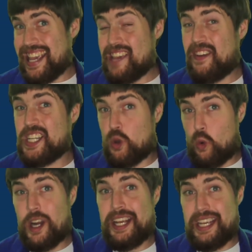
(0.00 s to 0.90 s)
even
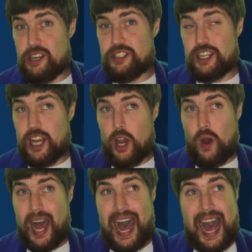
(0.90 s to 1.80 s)
20 years
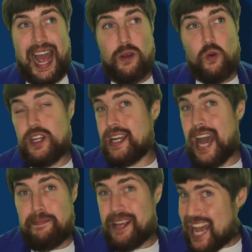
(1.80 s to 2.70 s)
ago, I would
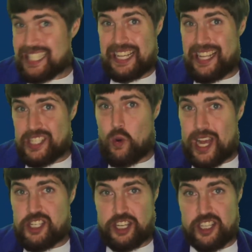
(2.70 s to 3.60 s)
not be asking these
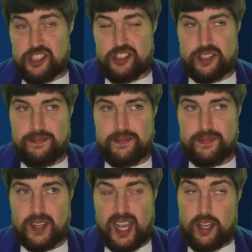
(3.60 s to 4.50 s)
questions
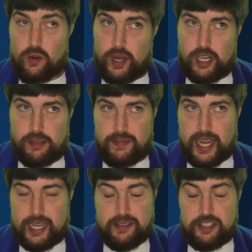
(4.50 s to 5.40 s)
well,
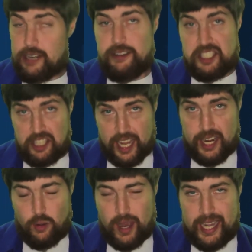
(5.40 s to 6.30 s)
not seriously
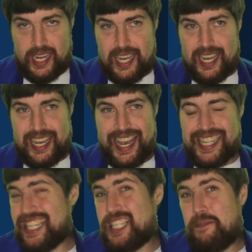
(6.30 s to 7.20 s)
anyway.
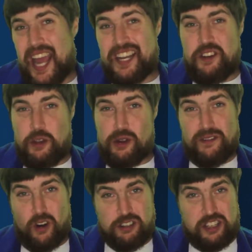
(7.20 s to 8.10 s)
Its expanded
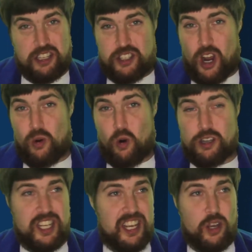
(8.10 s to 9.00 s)
universe, the Star
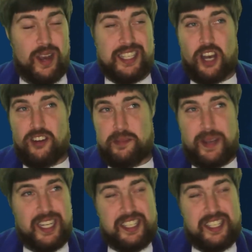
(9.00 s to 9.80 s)
Wars EU, has always been